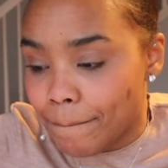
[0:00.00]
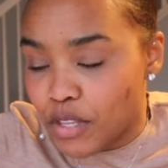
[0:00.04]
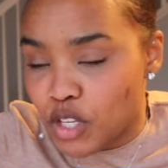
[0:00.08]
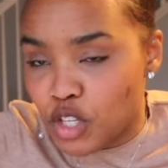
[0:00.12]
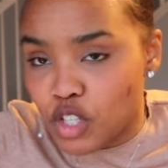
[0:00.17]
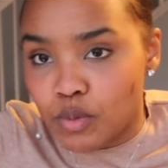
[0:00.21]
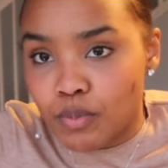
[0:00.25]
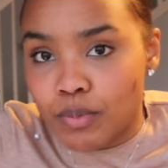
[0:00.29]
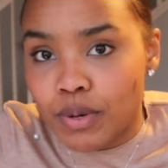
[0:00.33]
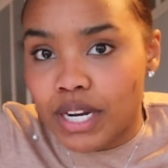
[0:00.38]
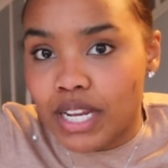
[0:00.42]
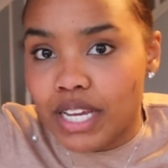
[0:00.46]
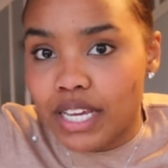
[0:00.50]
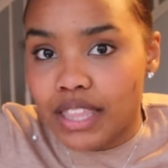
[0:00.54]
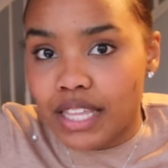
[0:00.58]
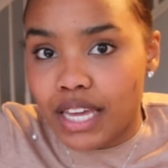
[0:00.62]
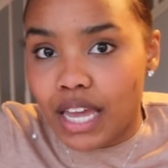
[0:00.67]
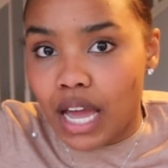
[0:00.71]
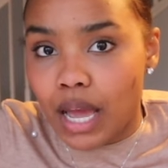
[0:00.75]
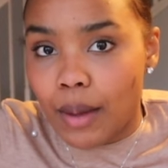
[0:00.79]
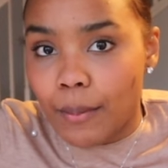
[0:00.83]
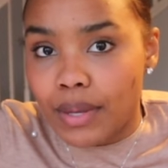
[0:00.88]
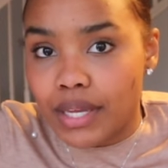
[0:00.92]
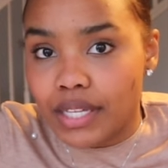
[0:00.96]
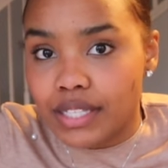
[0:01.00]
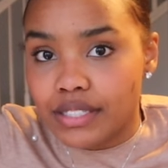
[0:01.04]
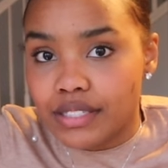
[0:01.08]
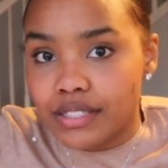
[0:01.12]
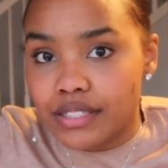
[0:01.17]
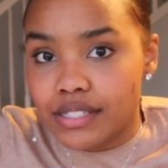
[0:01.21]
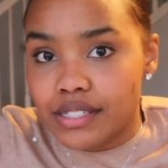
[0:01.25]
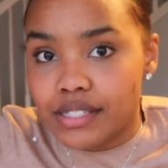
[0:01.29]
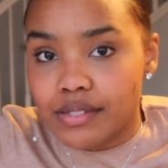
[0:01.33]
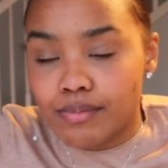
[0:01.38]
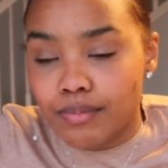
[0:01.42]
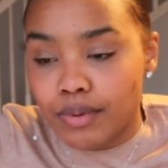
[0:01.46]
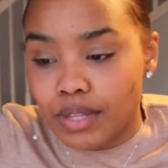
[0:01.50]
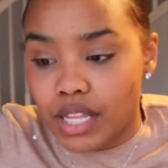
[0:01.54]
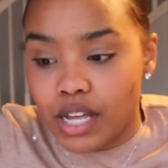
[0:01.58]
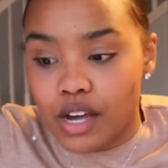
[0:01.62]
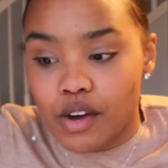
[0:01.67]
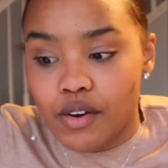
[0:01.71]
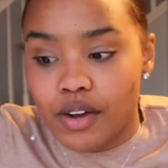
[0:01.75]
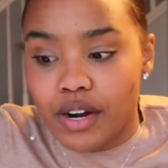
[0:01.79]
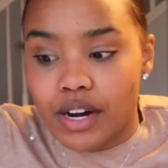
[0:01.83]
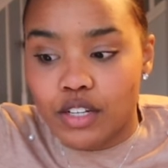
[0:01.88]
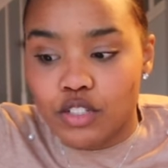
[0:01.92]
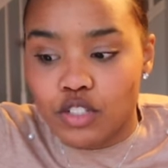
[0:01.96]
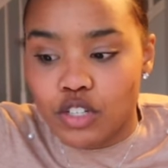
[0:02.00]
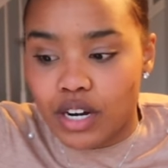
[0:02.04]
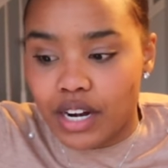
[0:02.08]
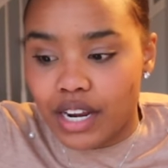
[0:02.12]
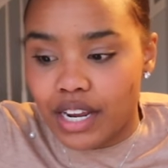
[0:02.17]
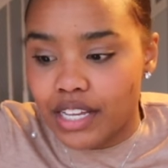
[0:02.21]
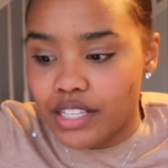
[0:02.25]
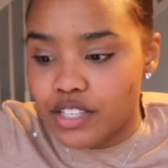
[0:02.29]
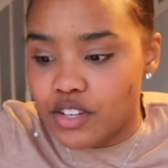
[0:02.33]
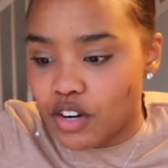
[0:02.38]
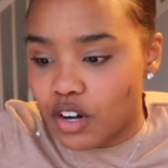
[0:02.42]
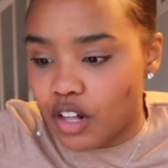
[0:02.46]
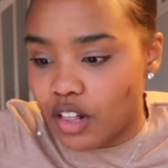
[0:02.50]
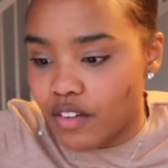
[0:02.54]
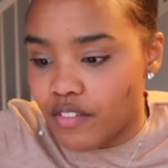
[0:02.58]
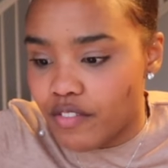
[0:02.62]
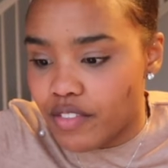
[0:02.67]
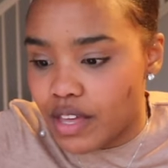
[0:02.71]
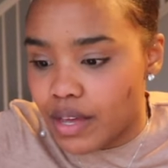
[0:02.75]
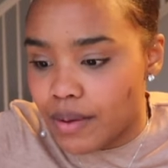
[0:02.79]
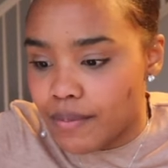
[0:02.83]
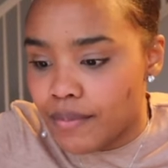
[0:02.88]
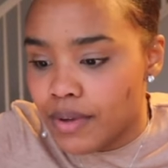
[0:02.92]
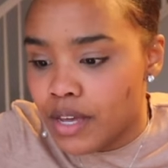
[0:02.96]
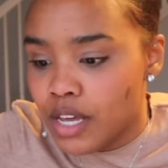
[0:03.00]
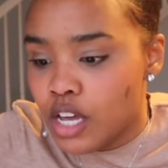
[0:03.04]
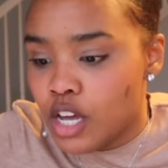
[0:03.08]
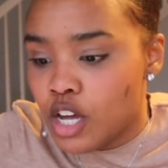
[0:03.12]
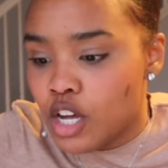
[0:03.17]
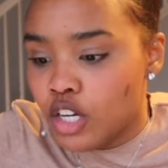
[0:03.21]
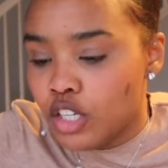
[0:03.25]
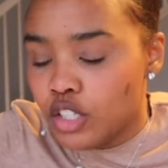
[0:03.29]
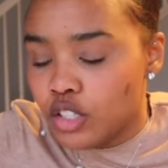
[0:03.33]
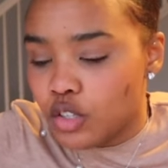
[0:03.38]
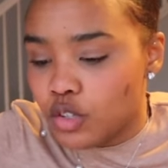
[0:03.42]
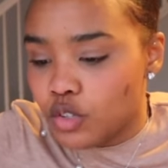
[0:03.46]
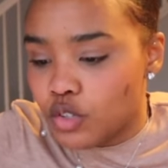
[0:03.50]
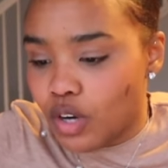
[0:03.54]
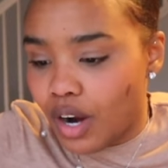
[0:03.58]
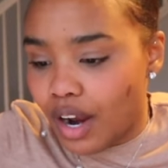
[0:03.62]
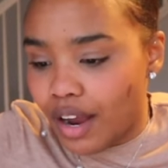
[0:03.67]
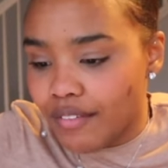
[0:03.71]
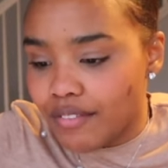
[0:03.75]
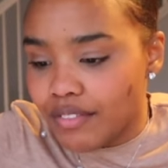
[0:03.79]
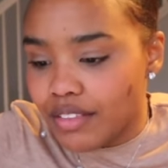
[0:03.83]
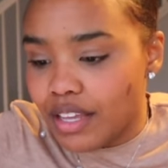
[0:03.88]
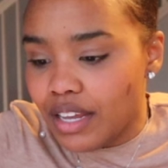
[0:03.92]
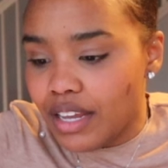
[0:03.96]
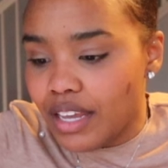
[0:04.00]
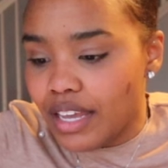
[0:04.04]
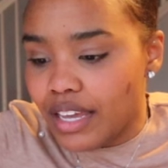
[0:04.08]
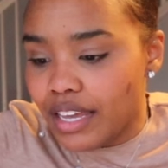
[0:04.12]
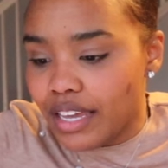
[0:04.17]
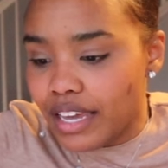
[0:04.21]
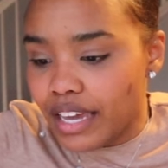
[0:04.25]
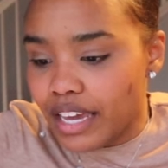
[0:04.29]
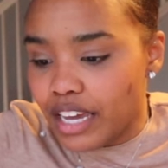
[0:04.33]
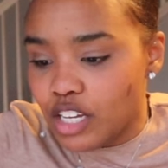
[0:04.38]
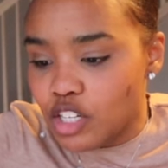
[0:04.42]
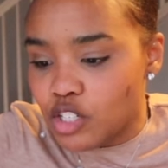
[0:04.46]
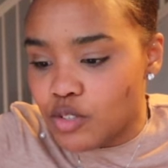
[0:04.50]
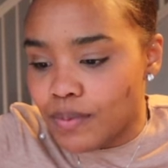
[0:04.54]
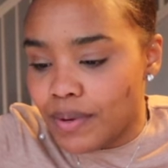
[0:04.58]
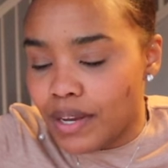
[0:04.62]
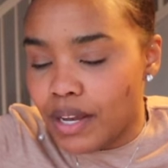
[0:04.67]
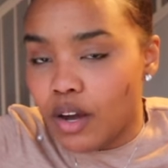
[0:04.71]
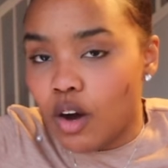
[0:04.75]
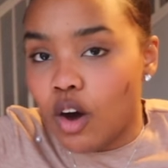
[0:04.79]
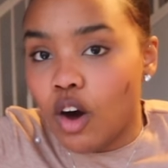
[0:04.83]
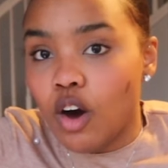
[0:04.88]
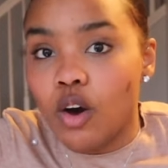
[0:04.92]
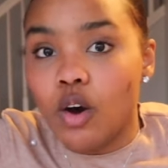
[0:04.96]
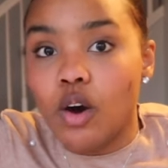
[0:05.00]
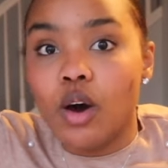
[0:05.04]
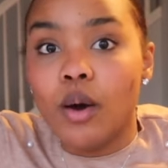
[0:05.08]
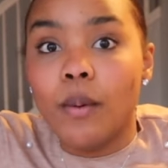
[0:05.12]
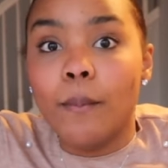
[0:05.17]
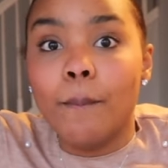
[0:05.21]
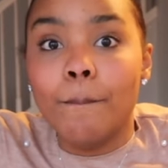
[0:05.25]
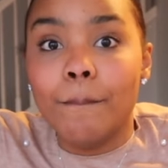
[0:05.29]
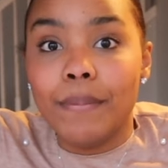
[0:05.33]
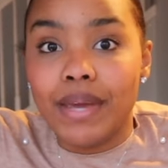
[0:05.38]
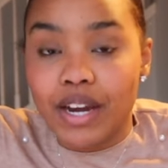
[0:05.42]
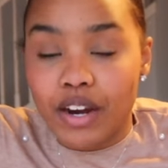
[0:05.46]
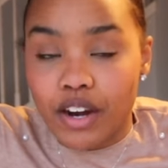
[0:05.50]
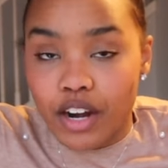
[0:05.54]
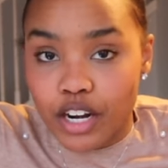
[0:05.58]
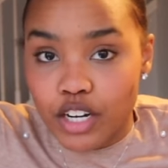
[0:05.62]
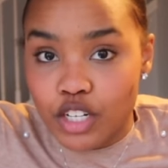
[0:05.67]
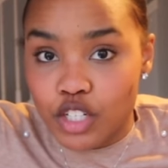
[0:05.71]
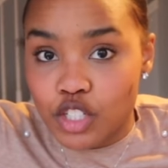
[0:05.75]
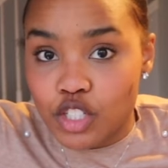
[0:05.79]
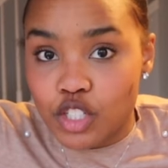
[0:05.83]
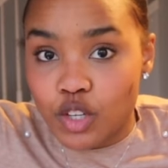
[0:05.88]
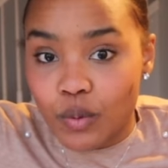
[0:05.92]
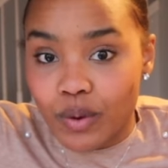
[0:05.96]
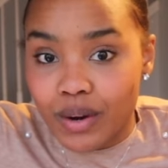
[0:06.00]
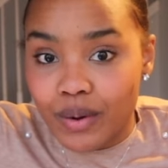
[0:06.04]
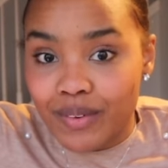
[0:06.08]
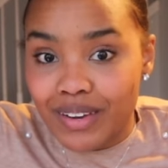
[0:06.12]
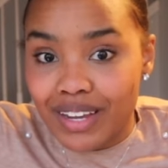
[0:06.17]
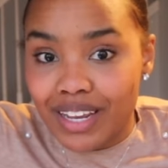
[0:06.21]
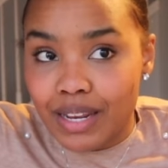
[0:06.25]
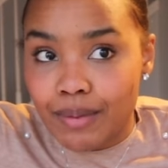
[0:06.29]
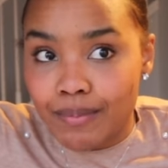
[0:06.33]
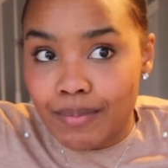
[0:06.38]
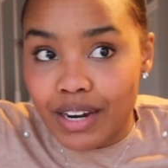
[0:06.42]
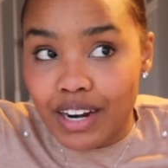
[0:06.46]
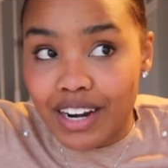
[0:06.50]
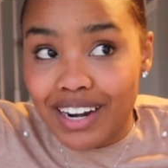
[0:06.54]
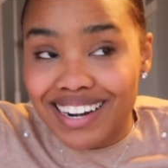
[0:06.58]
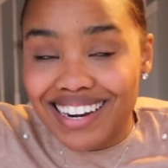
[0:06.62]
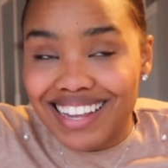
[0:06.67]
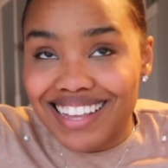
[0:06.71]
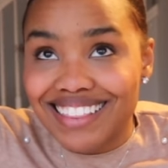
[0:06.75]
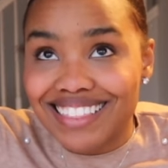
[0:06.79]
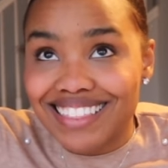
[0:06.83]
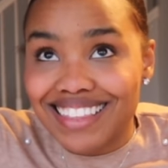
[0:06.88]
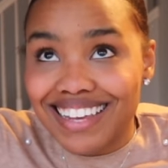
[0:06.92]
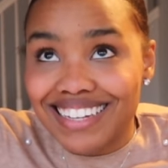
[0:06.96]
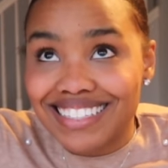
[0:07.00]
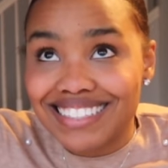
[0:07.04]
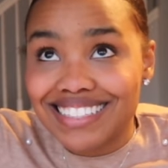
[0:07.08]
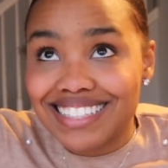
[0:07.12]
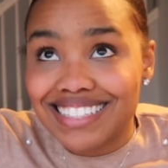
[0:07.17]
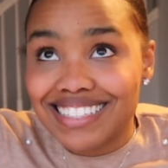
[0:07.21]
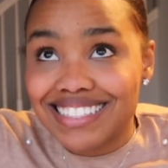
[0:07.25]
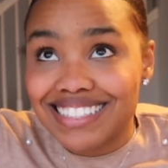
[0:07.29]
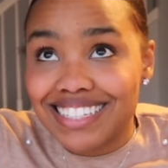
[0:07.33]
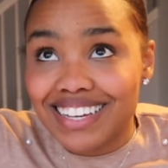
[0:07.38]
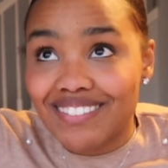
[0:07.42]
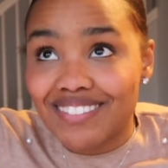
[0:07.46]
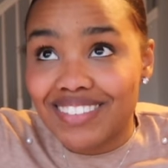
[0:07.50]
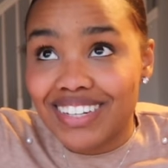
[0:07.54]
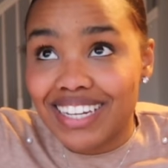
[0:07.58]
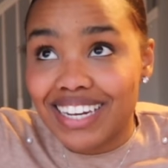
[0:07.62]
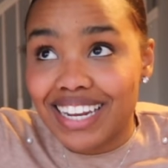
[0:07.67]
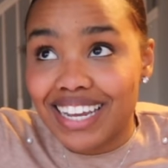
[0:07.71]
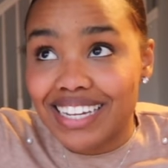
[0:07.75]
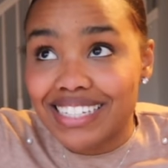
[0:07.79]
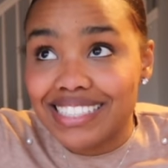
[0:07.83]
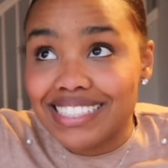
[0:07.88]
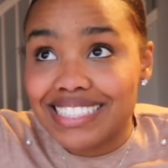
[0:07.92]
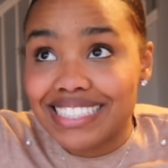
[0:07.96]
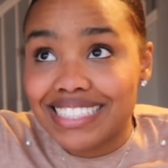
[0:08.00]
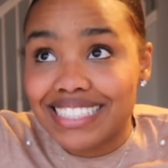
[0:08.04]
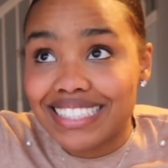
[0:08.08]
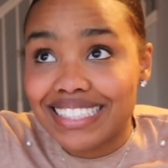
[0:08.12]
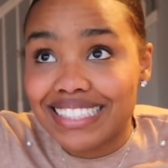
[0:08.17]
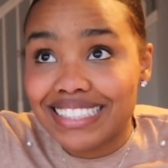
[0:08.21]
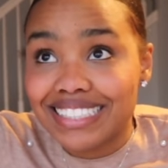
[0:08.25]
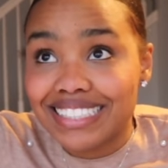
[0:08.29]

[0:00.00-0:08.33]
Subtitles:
just put it in the comments below and I'll try to answer all of them. So traveling, engagement, marriage. So when are we getting married? In less than 70 days.